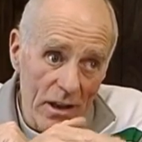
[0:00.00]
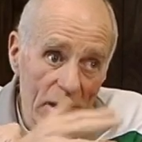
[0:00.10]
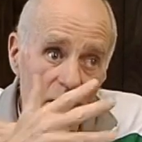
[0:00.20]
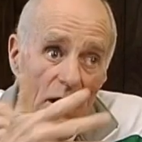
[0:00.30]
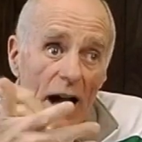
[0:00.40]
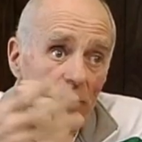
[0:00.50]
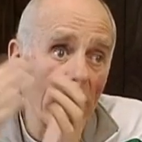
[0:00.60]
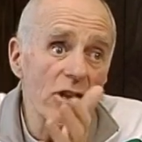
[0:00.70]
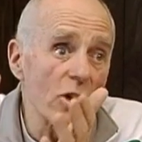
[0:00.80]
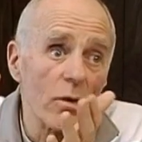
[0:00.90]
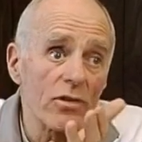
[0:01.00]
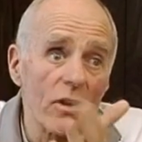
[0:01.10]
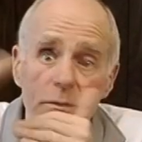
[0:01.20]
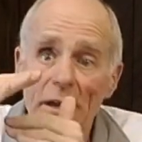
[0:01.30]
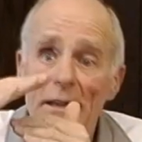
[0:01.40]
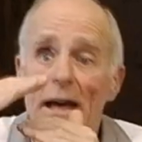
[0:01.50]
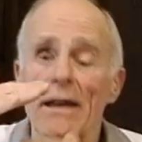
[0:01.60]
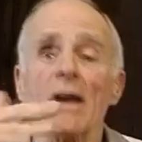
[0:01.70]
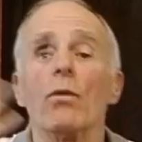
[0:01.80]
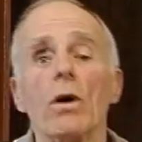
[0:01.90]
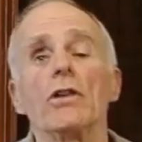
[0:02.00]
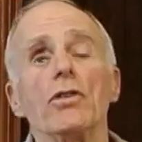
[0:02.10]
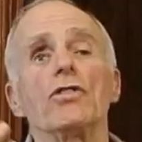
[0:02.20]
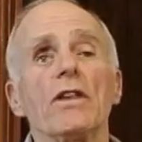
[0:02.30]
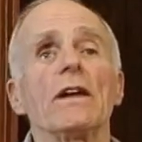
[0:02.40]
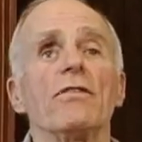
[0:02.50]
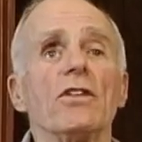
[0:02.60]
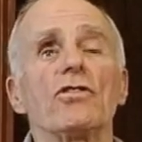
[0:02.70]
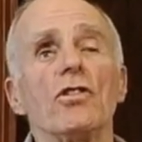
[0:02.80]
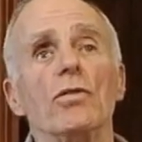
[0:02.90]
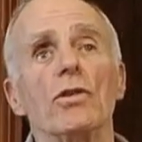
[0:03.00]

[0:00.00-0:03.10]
the glide ratio is something that, well, you could think of this too.